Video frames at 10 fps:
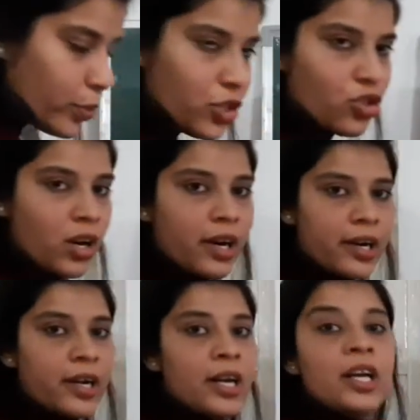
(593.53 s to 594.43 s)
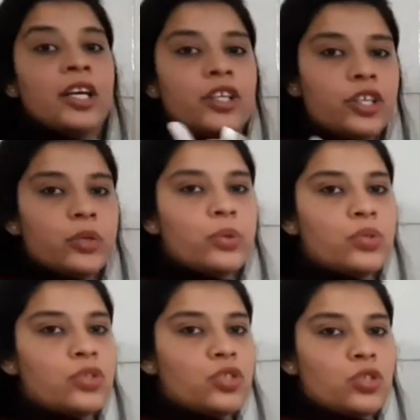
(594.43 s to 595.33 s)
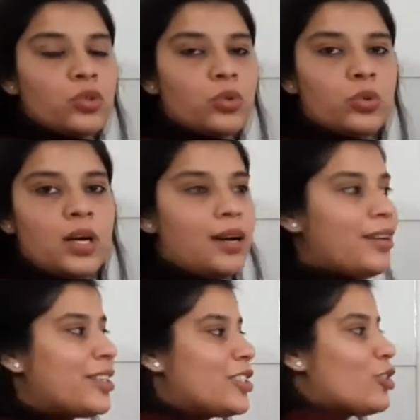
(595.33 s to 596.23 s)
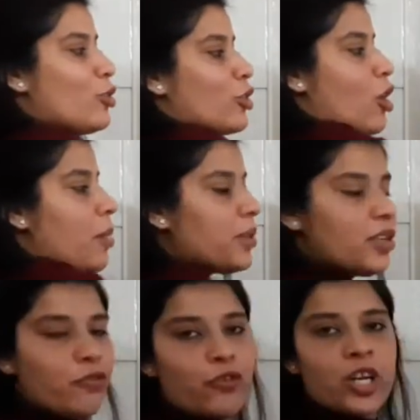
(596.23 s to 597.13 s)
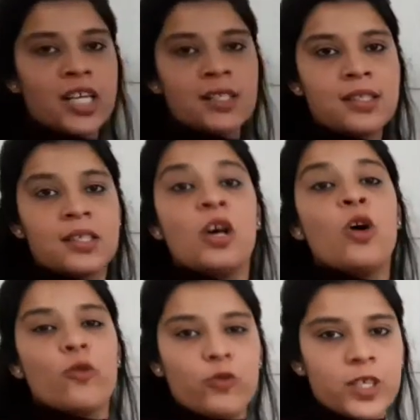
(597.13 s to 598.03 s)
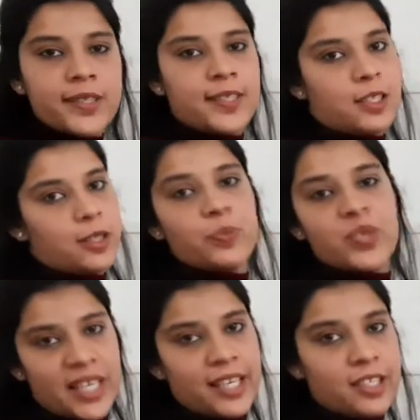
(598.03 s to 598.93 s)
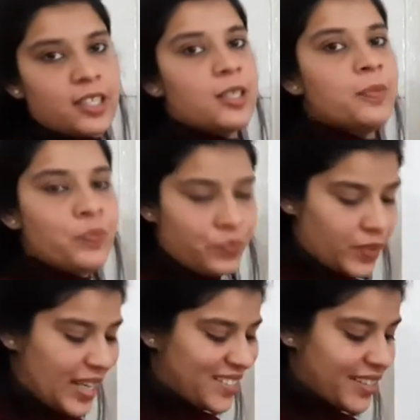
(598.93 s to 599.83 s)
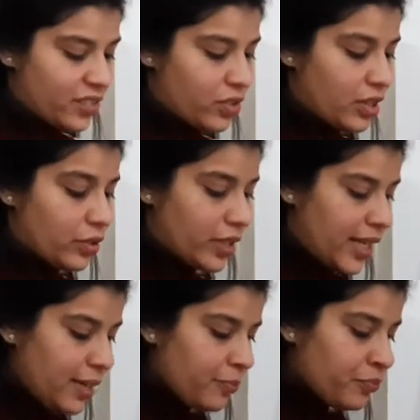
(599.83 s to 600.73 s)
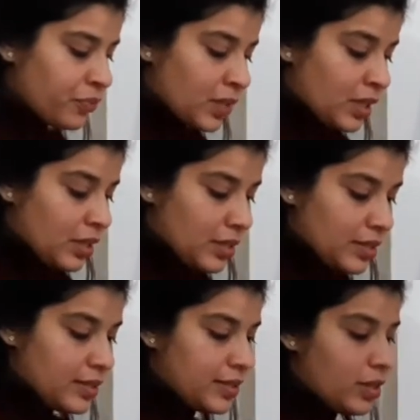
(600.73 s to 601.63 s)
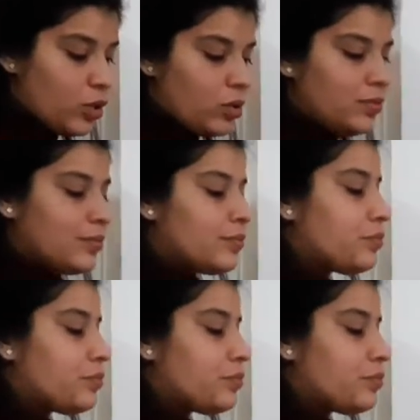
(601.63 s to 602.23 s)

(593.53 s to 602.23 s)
which are used to denote common difference, first term, second term, etc. Okay, so